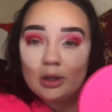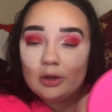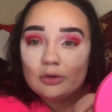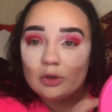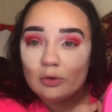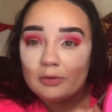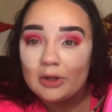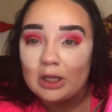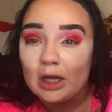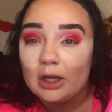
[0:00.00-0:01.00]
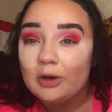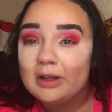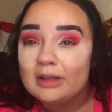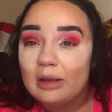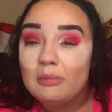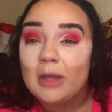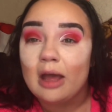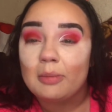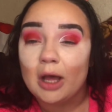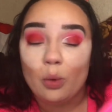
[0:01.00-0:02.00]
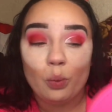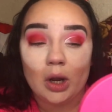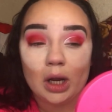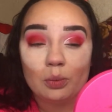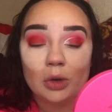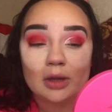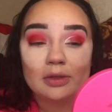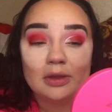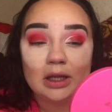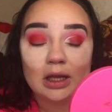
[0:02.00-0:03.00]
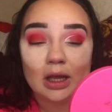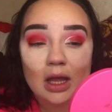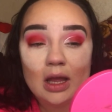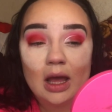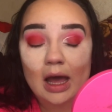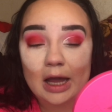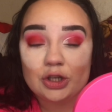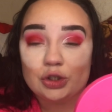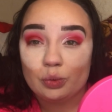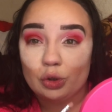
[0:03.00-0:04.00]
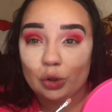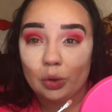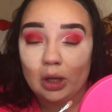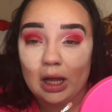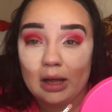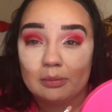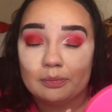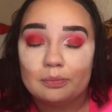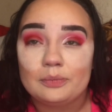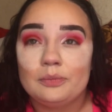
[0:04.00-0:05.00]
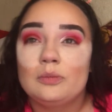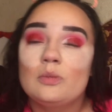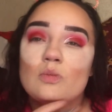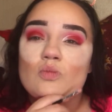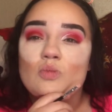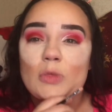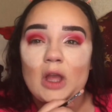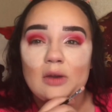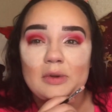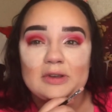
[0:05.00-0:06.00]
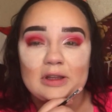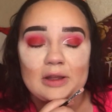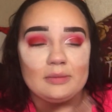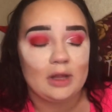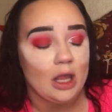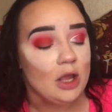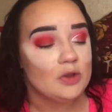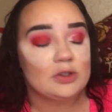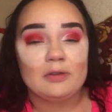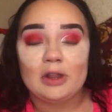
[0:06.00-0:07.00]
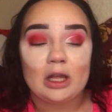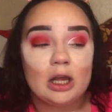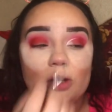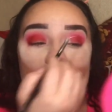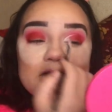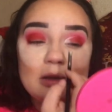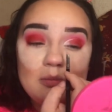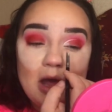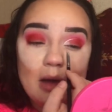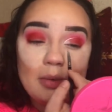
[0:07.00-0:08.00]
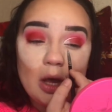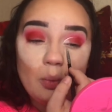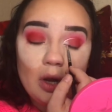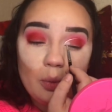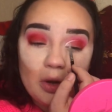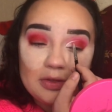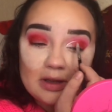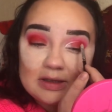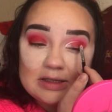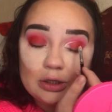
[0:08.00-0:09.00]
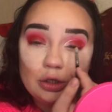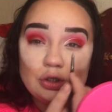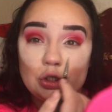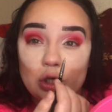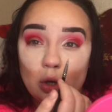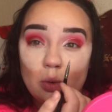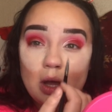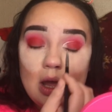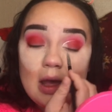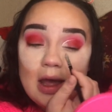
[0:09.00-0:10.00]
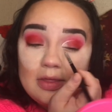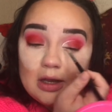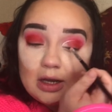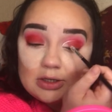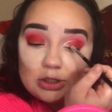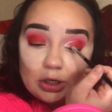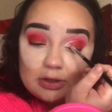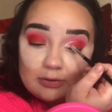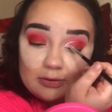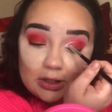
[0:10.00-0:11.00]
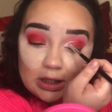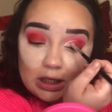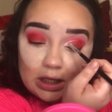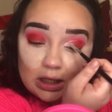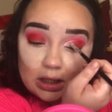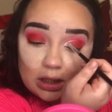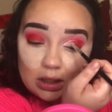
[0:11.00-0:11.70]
So for the cut crease, I map out where I want the actual, how do I say that? So for the cut crease, I map out where I want the concealer to go, and then I start to fill it in.